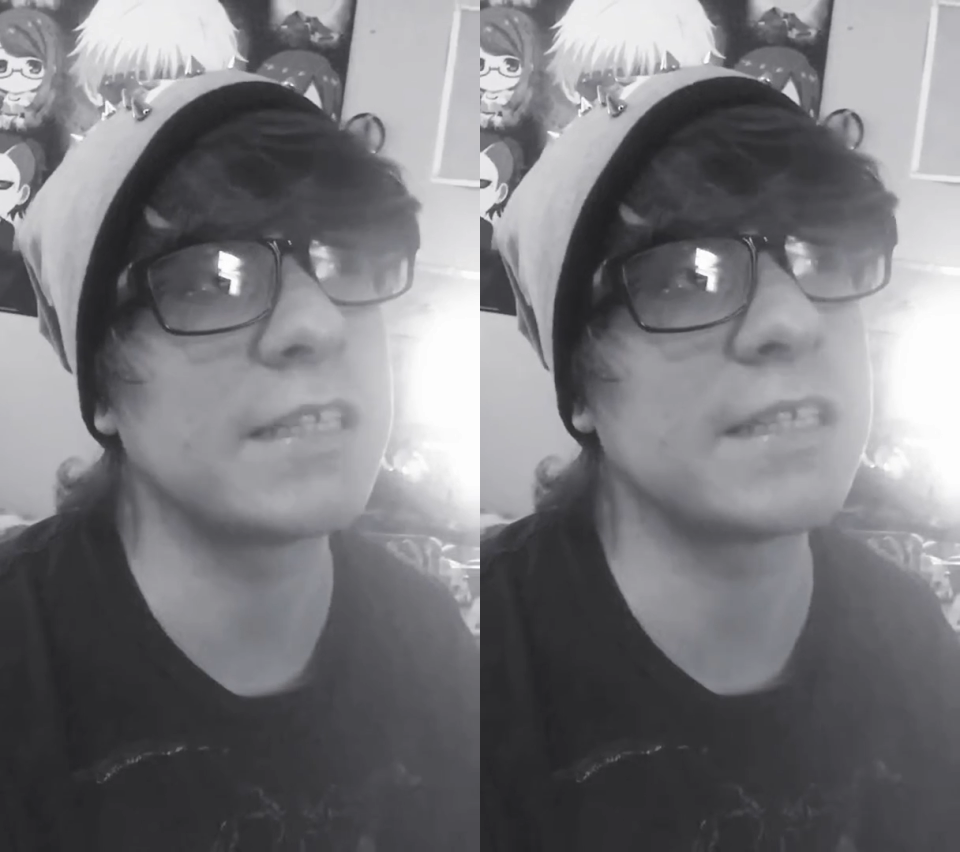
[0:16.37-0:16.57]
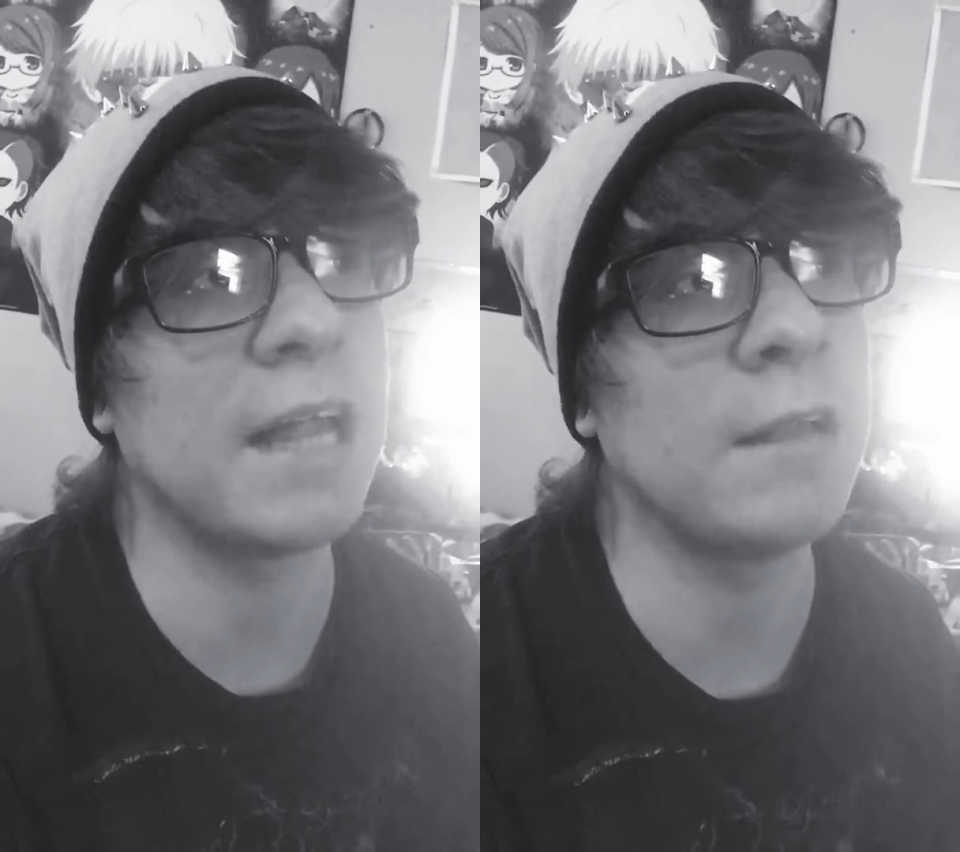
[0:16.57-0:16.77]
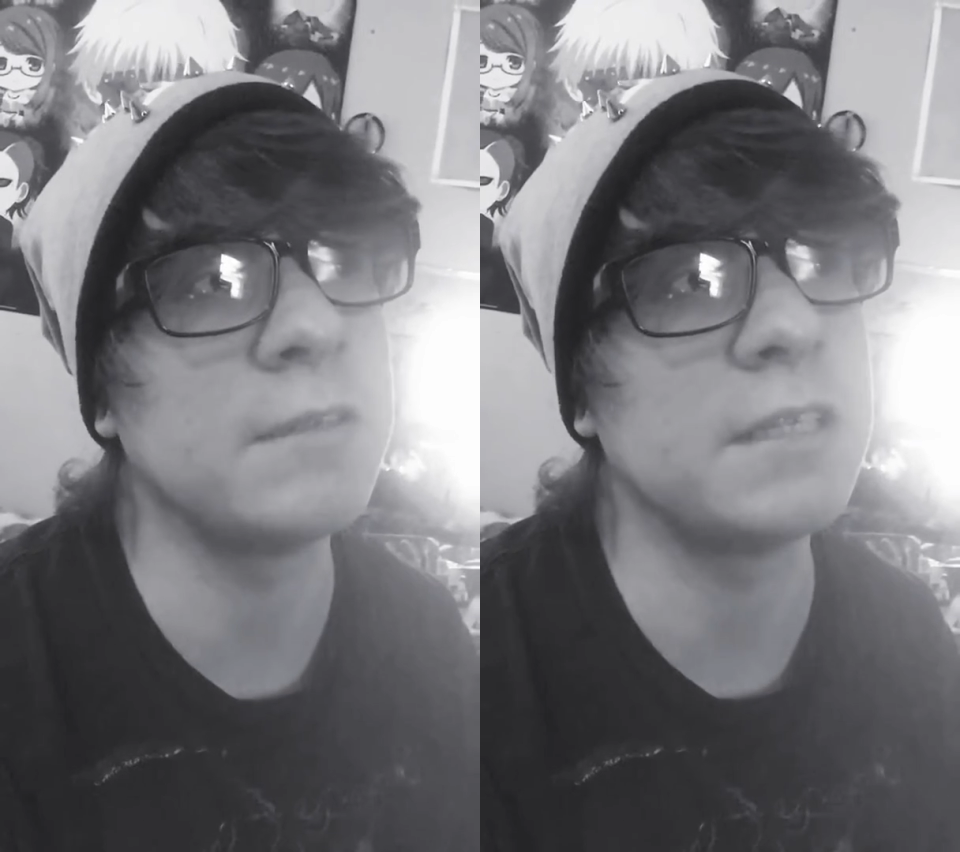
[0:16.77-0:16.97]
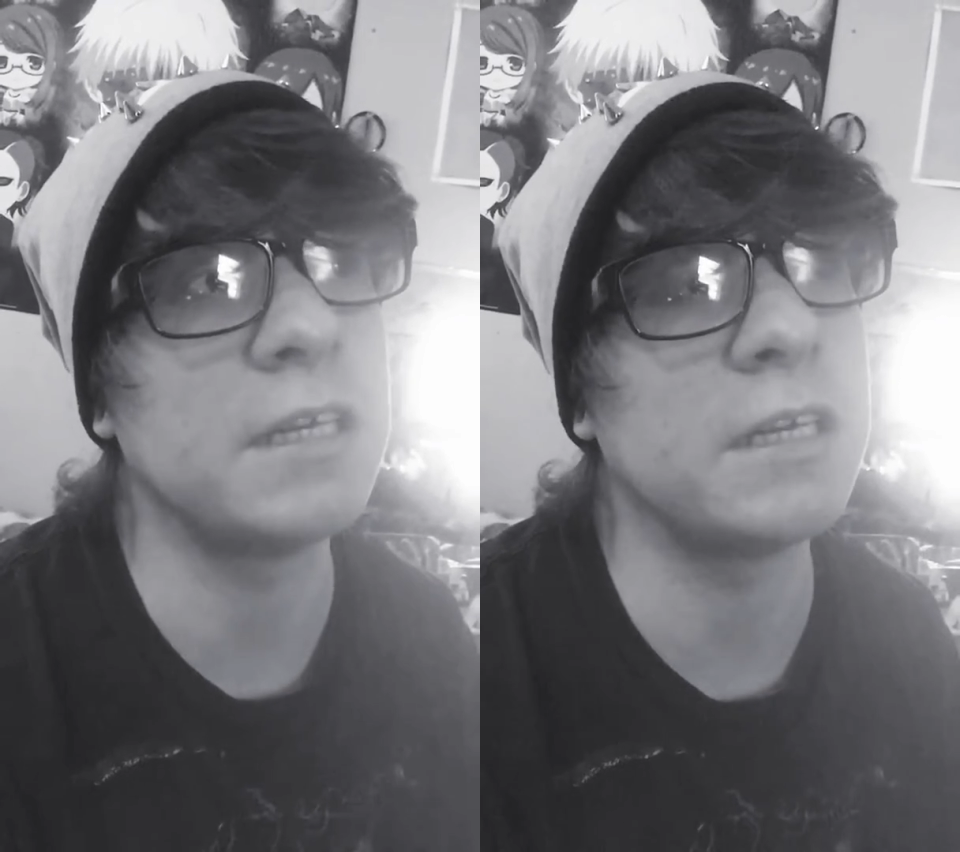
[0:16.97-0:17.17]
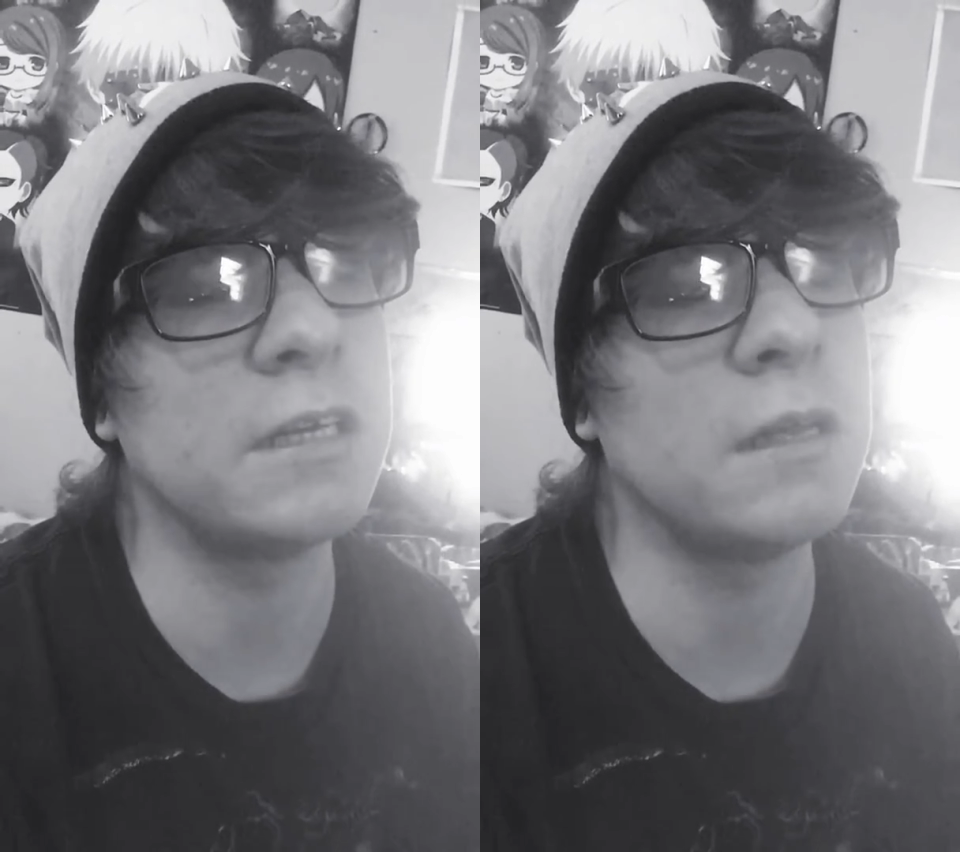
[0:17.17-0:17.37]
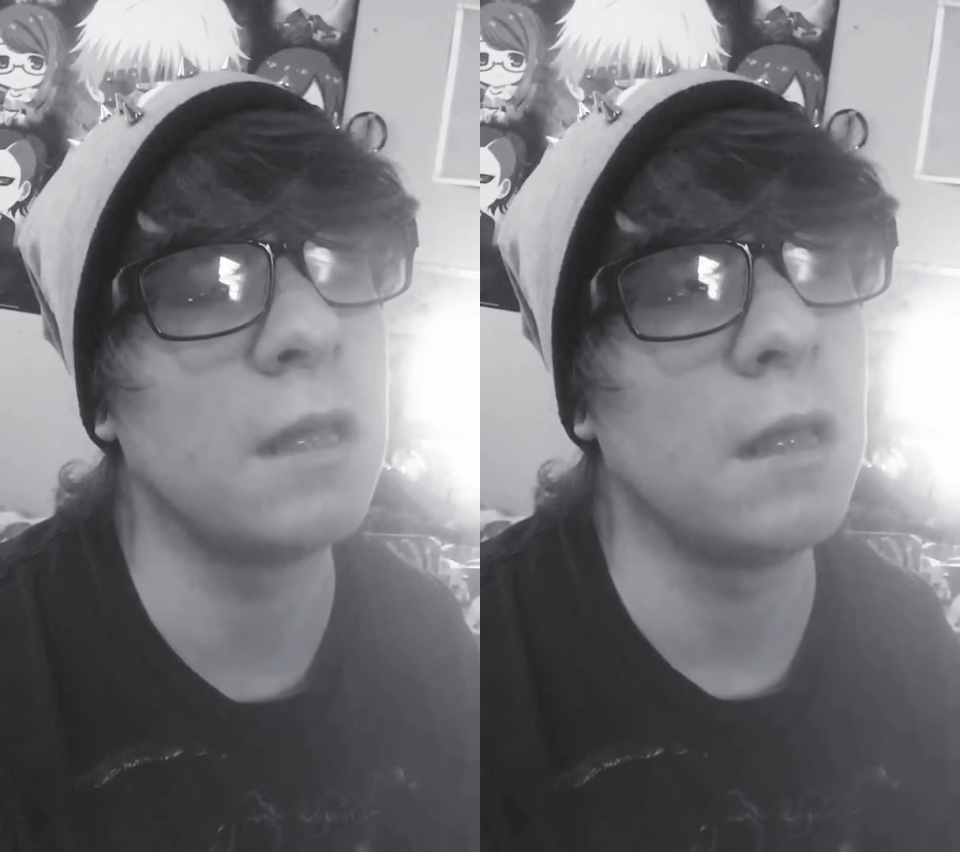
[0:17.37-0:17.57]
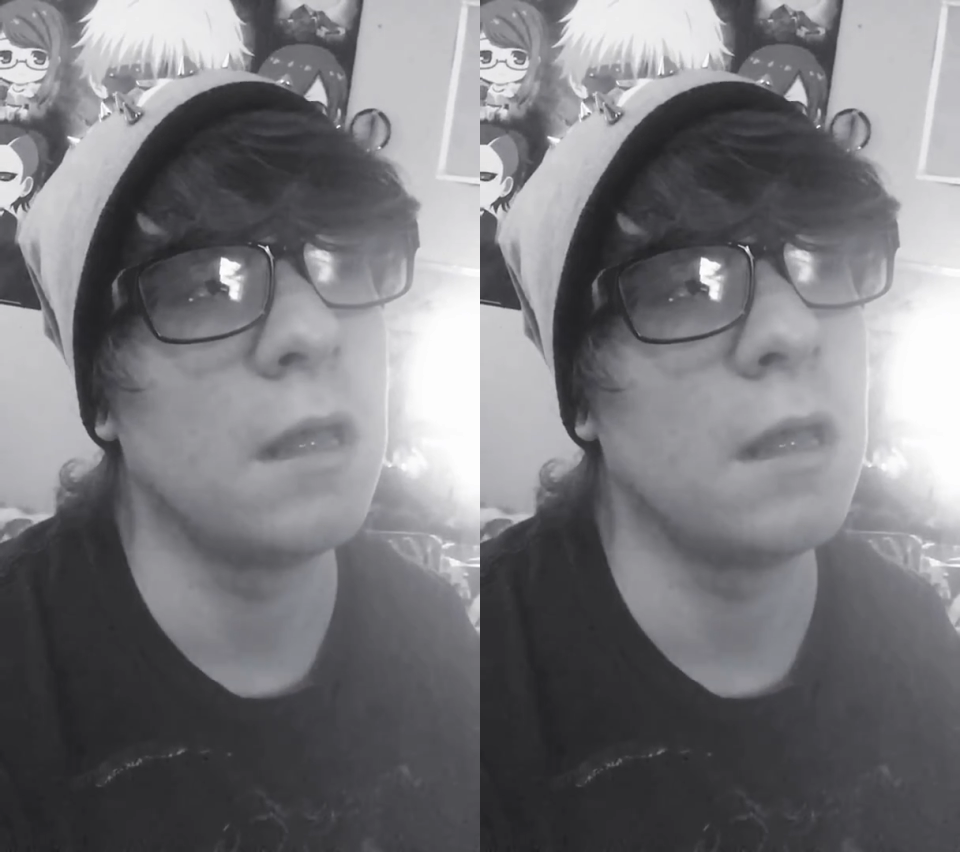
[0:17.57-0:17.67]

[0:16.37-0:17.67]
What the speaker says: Skellington,